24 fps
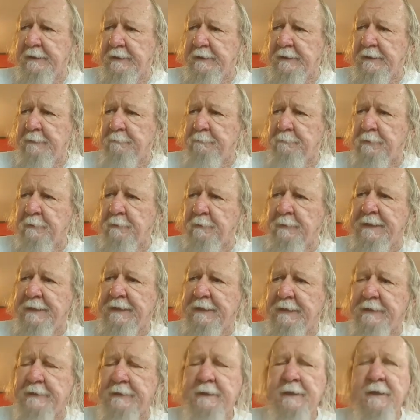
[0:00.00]

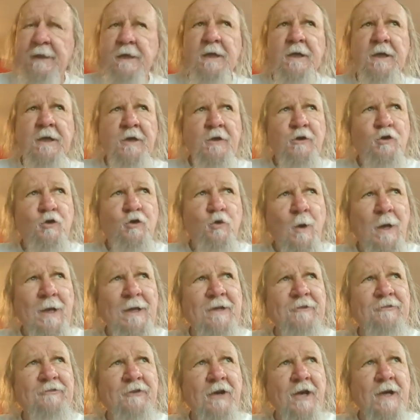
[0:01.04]
Empyrean, try
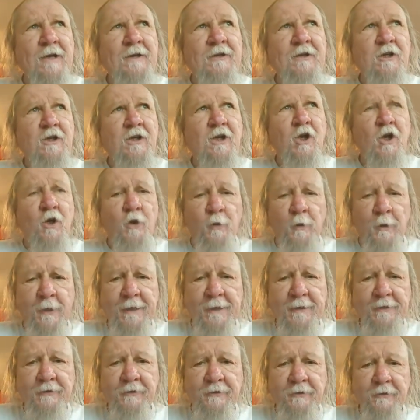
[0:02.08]
to find a
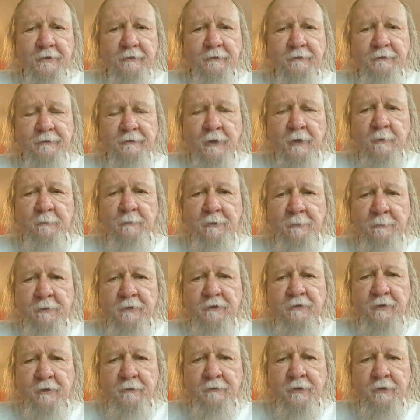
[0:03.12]
Claret from the
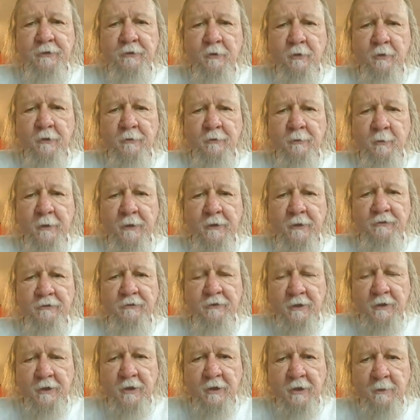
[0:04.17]
Pacific Northwest,
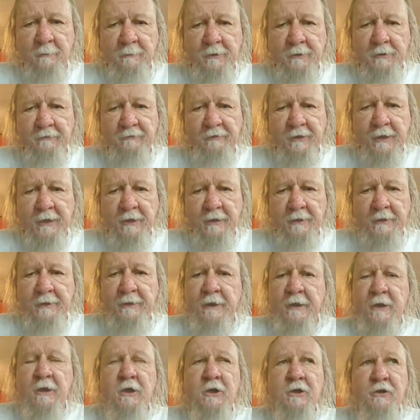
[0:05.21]
the Columbia Valley.
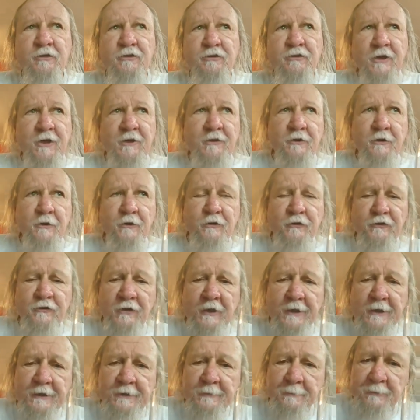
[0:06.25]
Chateau
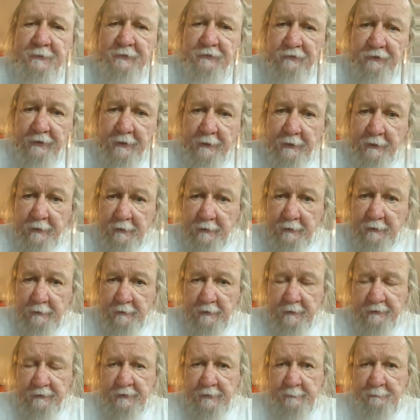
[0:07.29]
Saint Michel
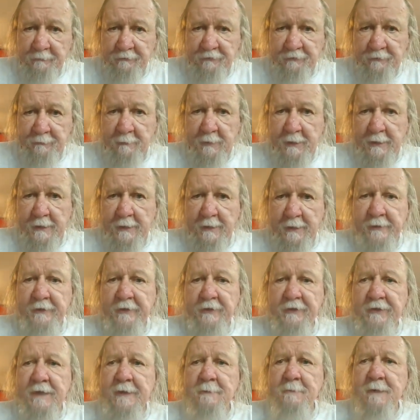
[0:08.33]
comes to mind,
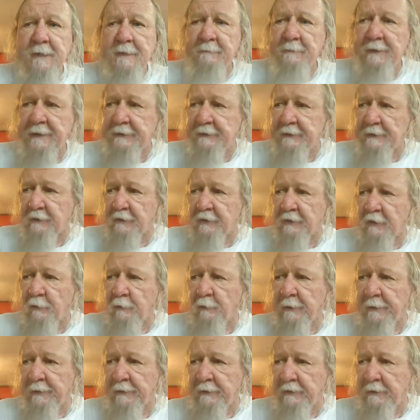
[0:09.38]
that they may make a
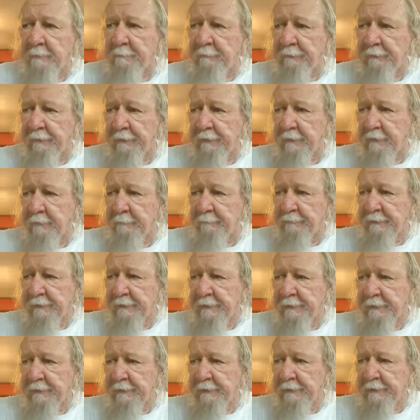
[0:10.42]
Claret up there
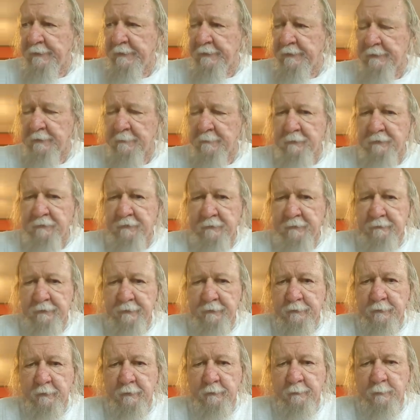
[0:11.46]
in the Pacific
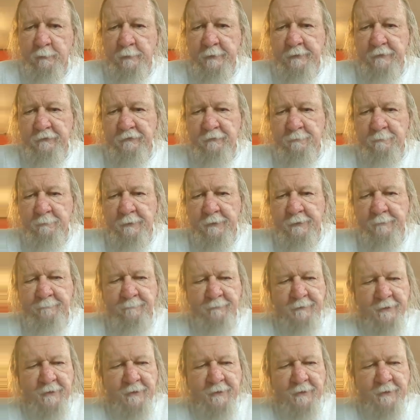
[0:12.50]
Northwest, but